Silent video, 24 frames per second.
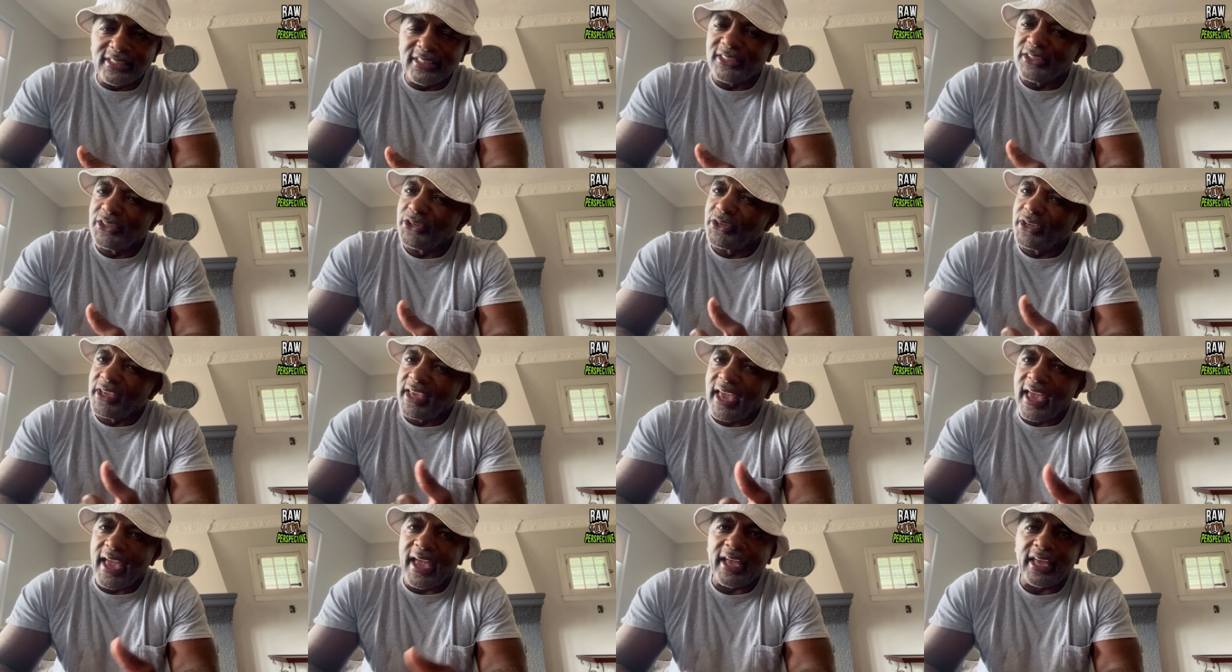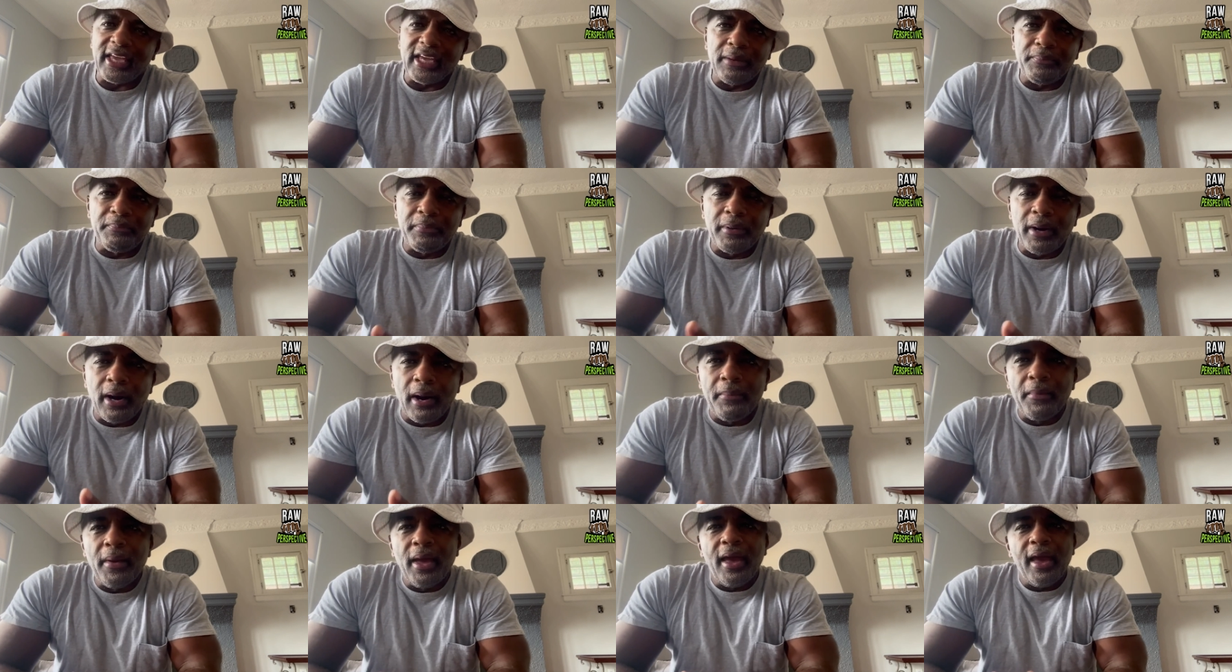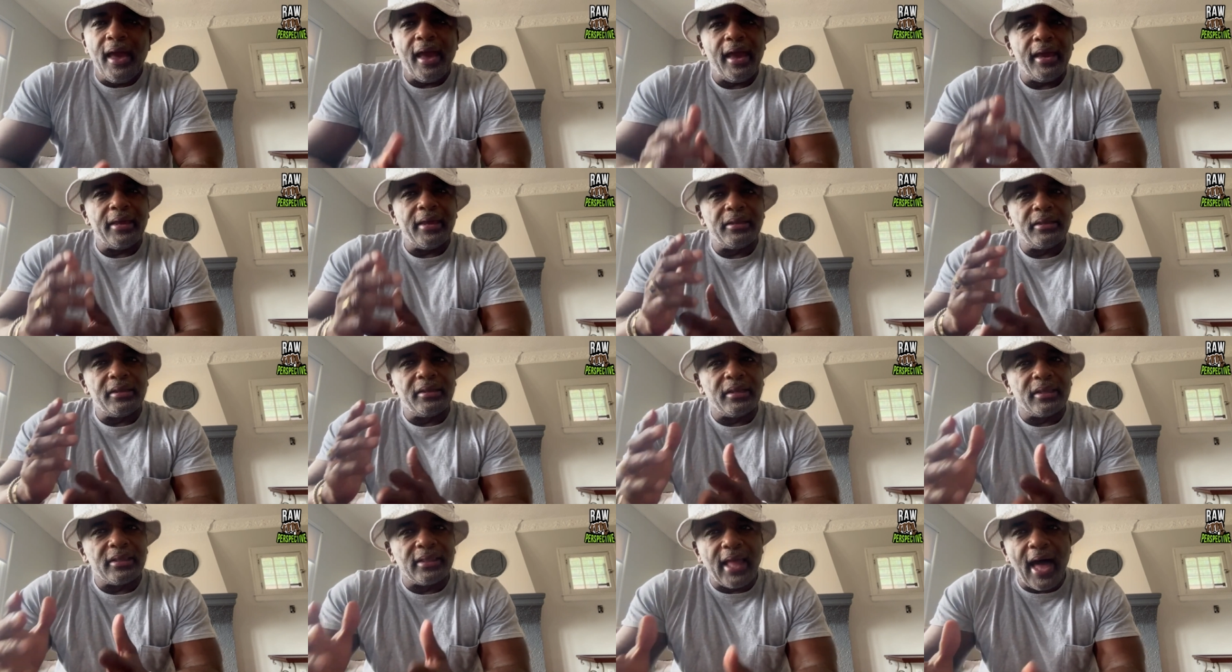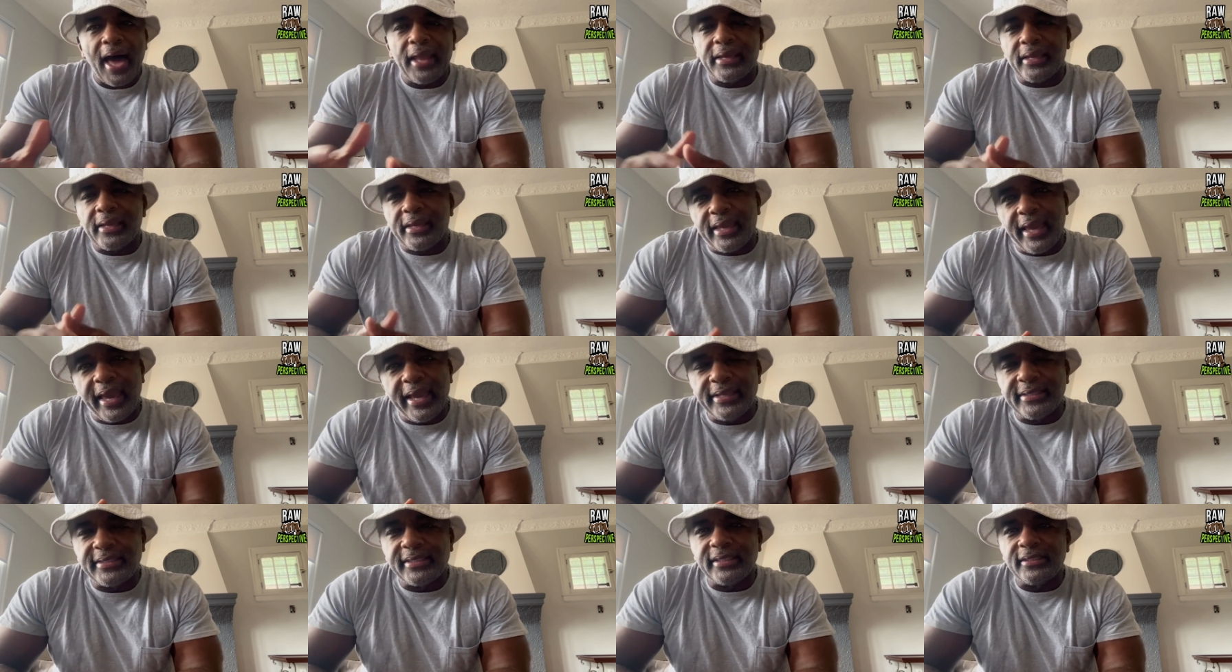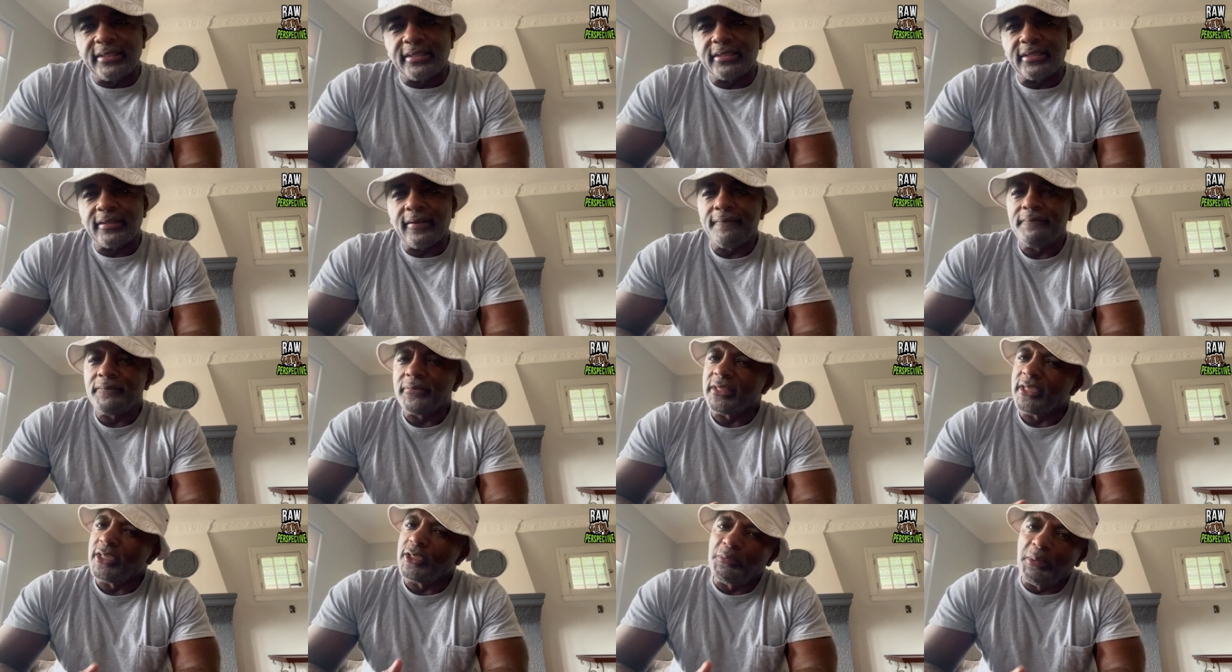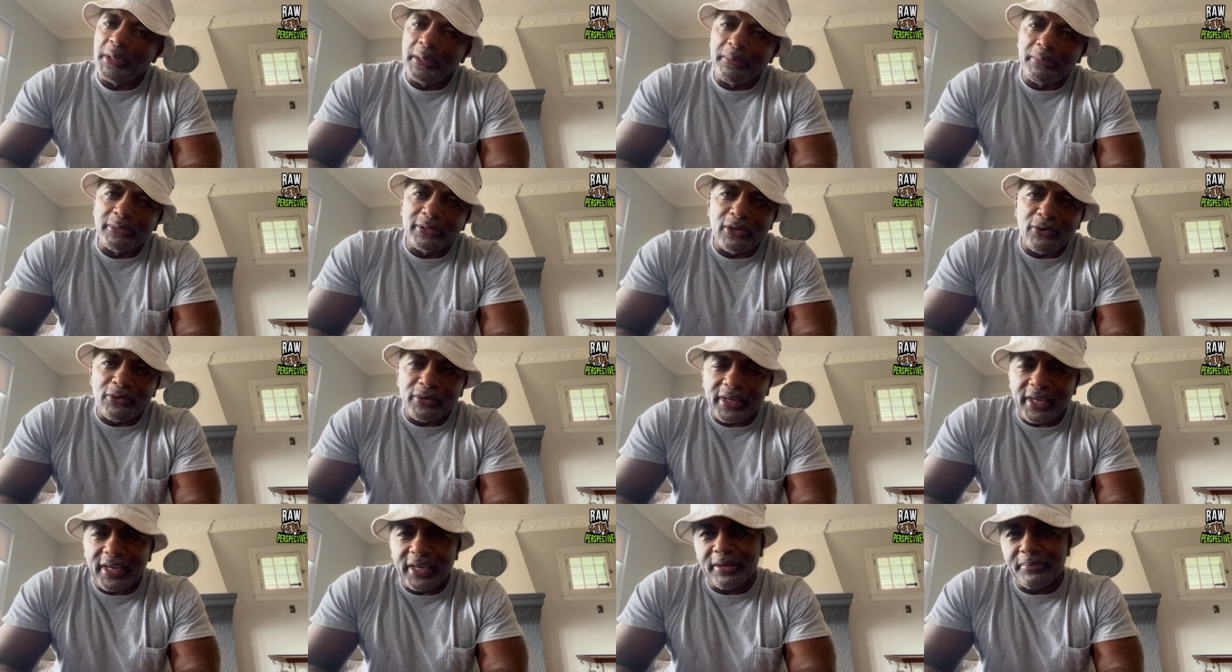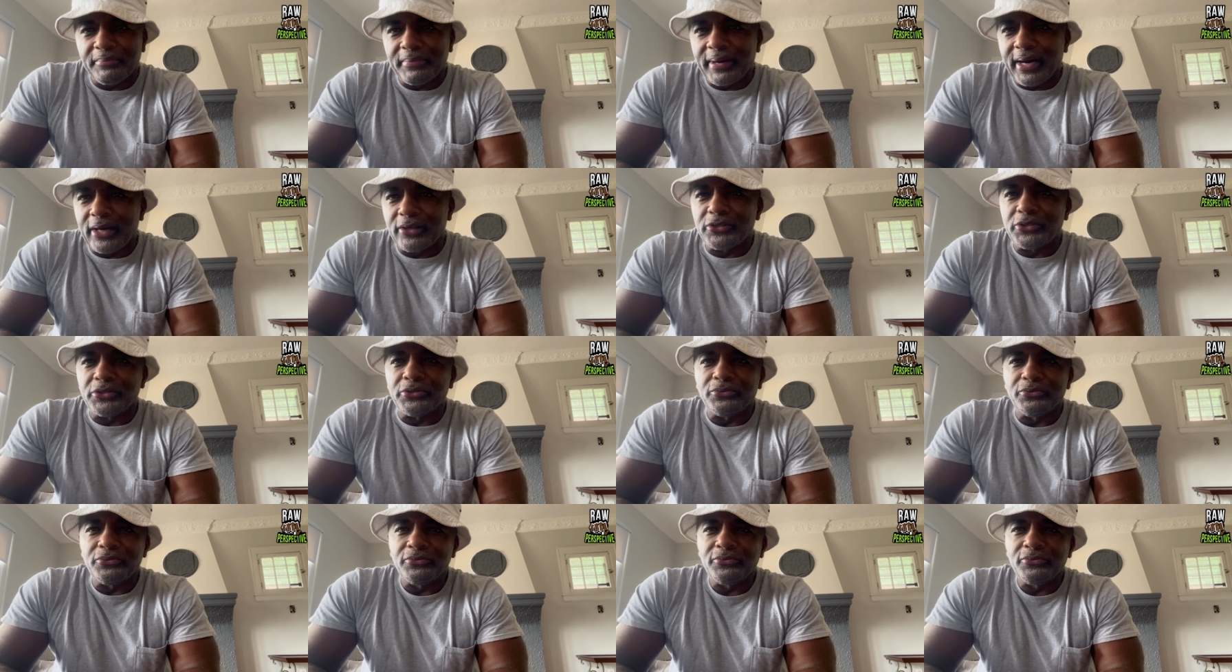You can't keep up. And in a lot of cases, these people don't care about you.